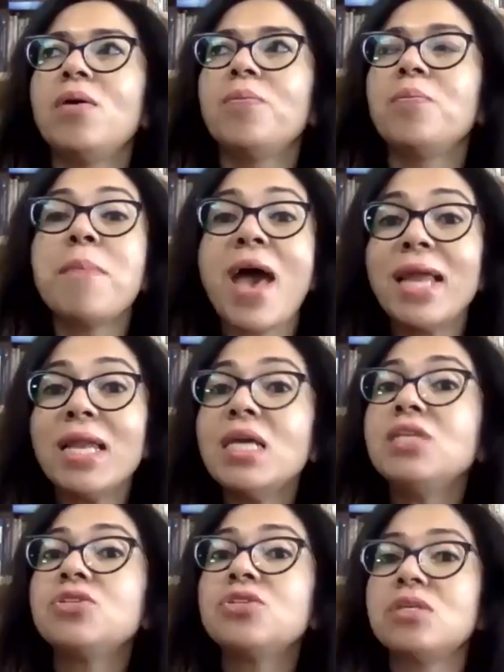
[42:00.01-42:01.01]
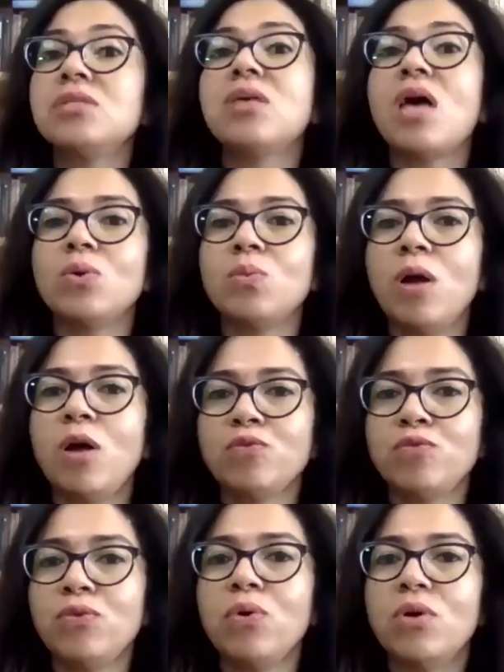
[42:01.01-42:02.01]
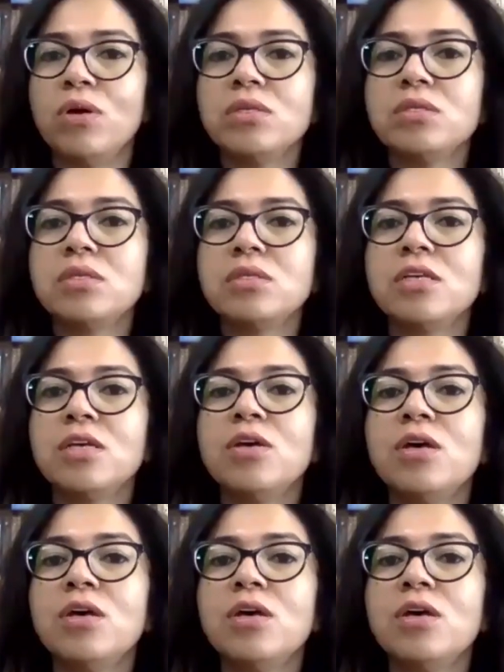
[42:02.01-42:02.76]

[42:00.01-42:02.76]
manage this outbound force